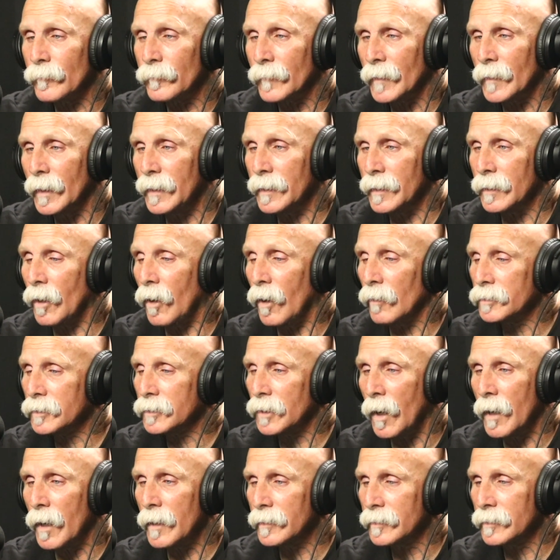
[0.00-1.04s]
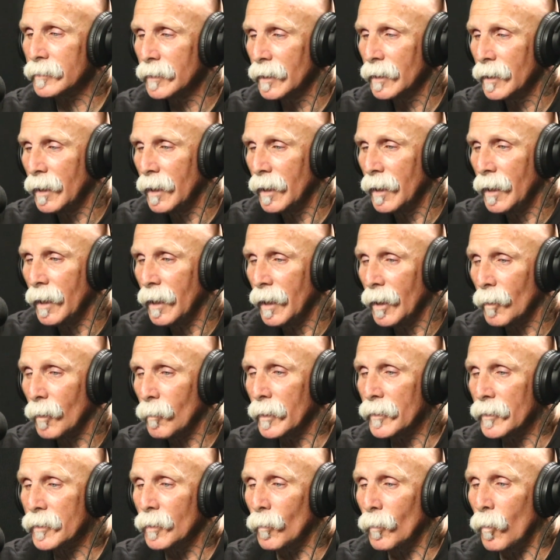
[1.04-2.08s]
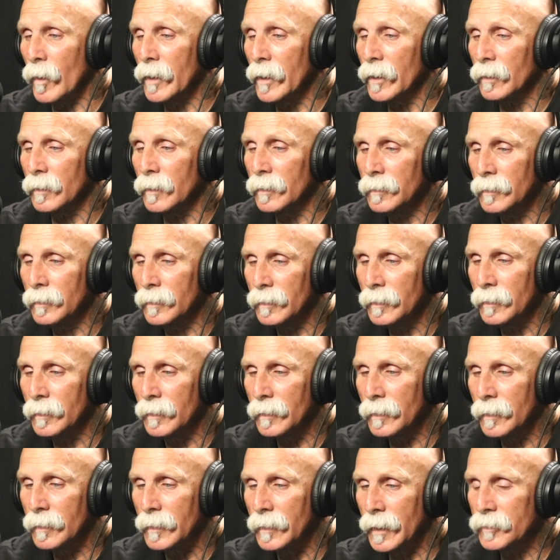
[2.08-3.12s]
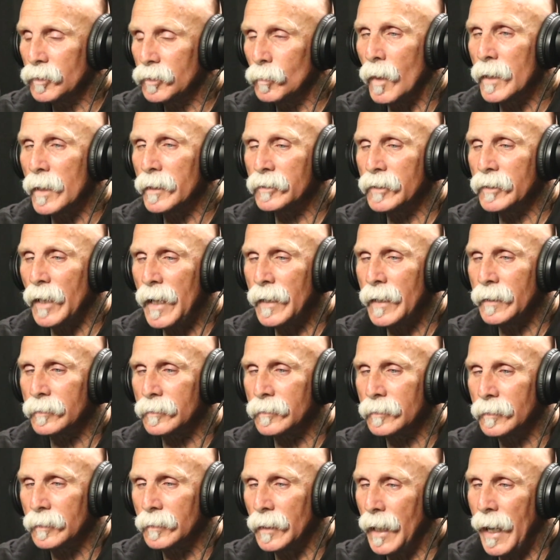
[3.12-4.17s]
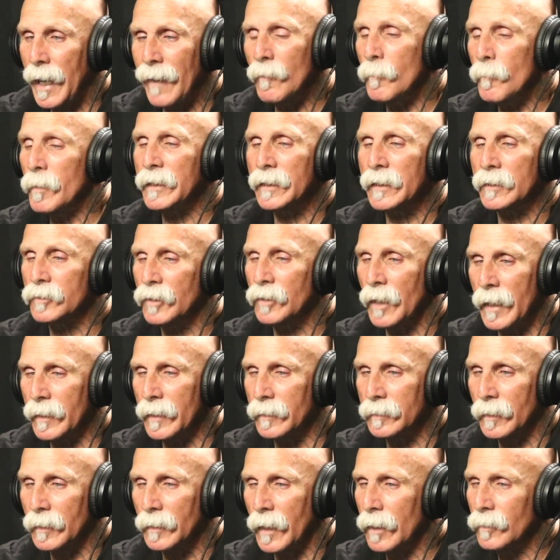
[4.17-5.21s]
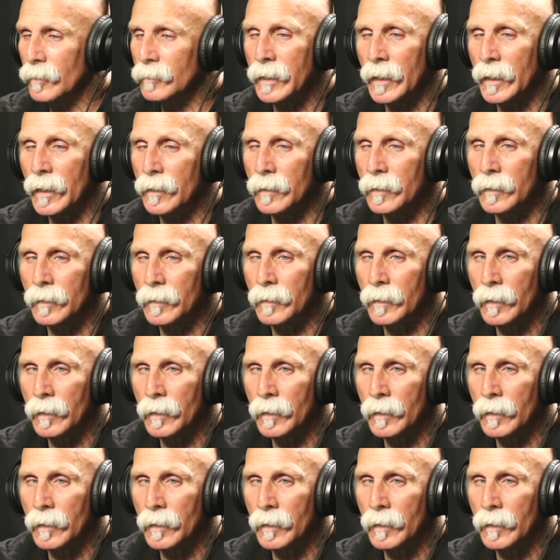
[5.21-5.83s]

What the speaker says: And it all starts with the will that you want to change. Everybody could change. I don't care.